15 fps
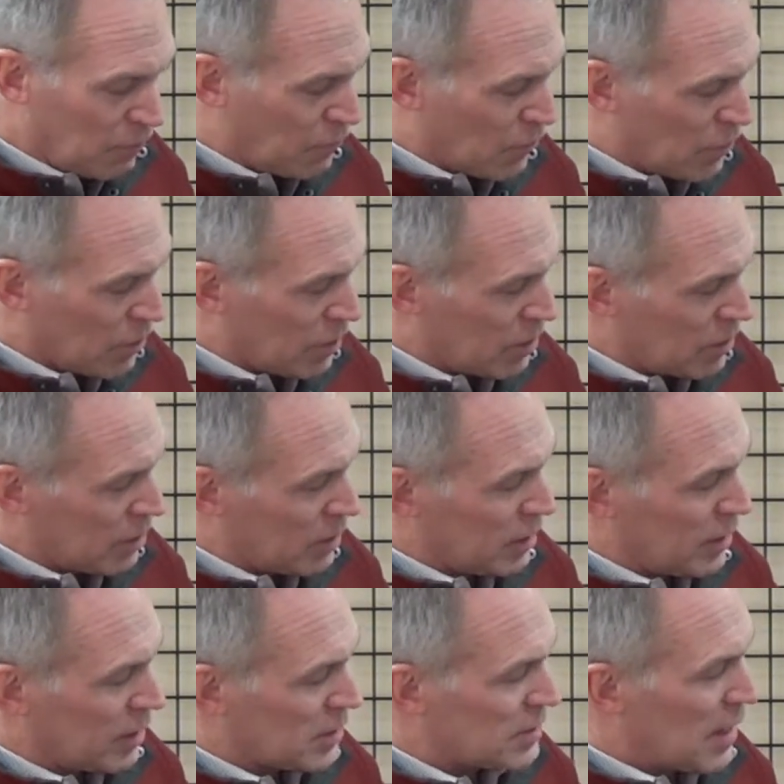for
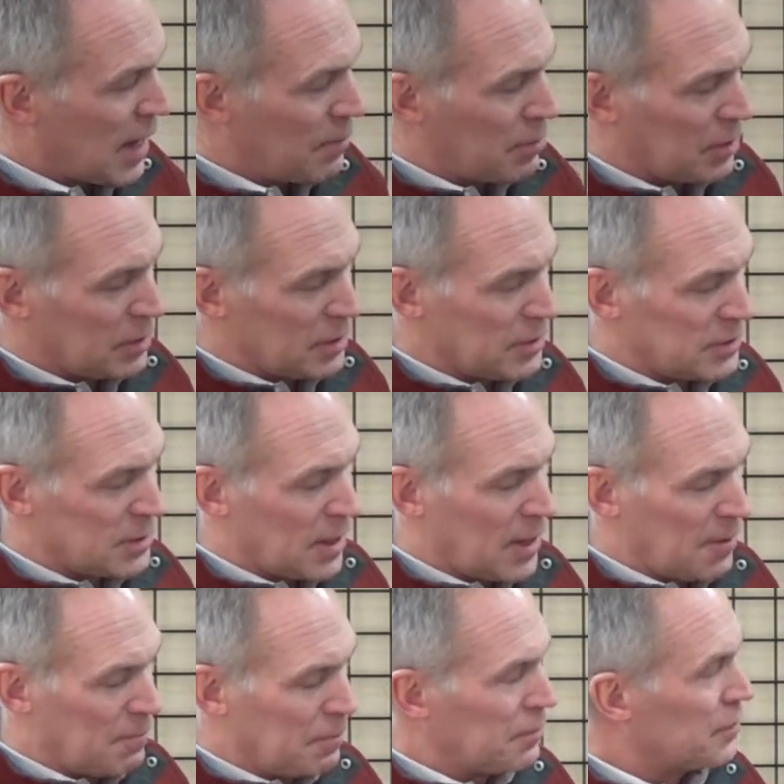example, is
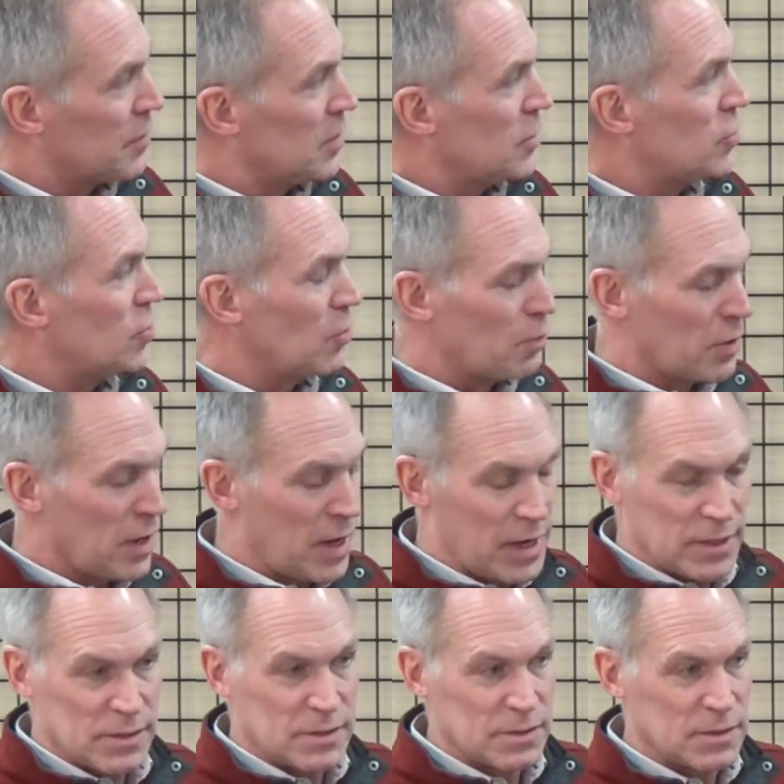super
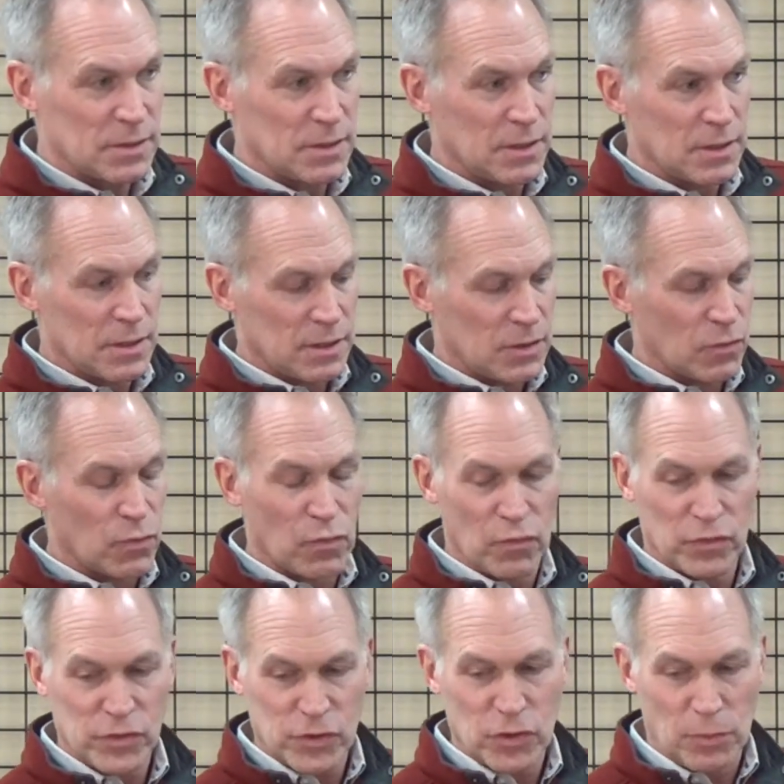nice,
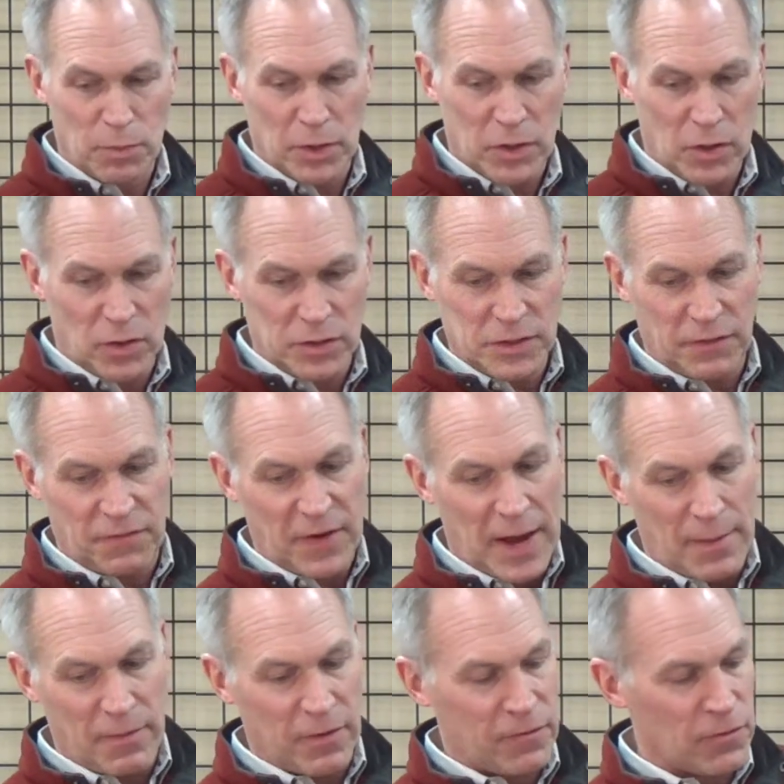super cozy
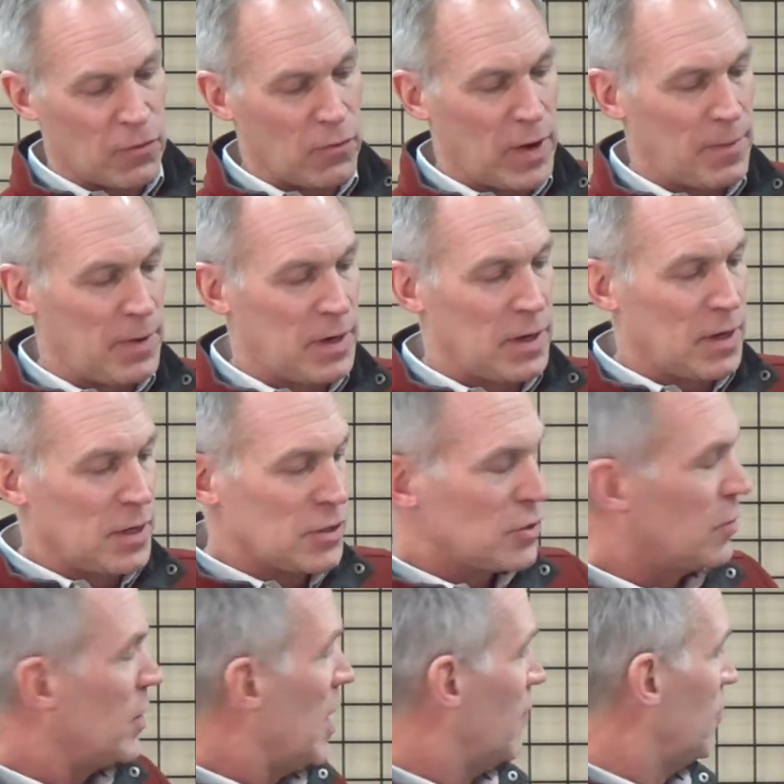fabric for women.
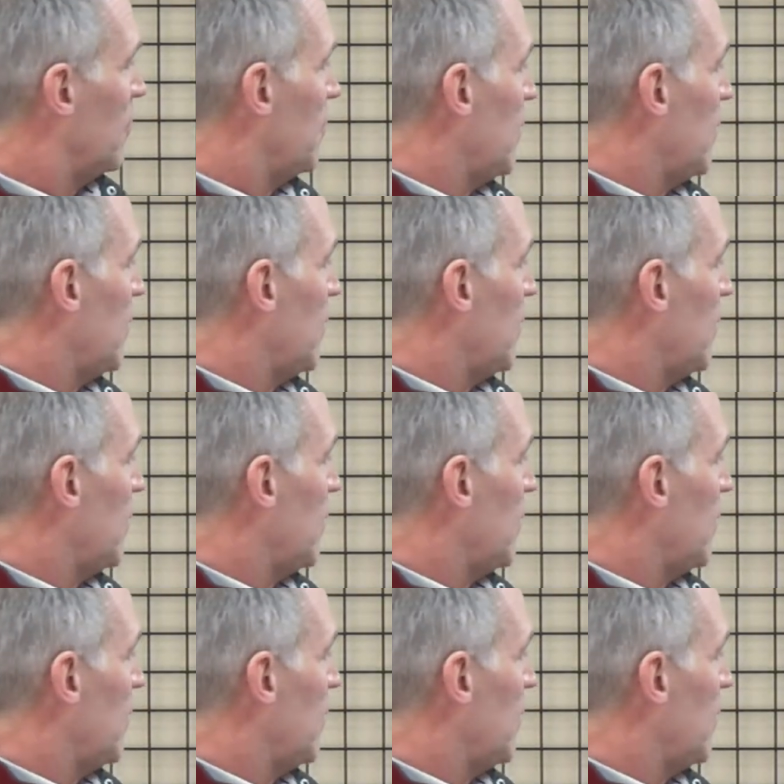So we have the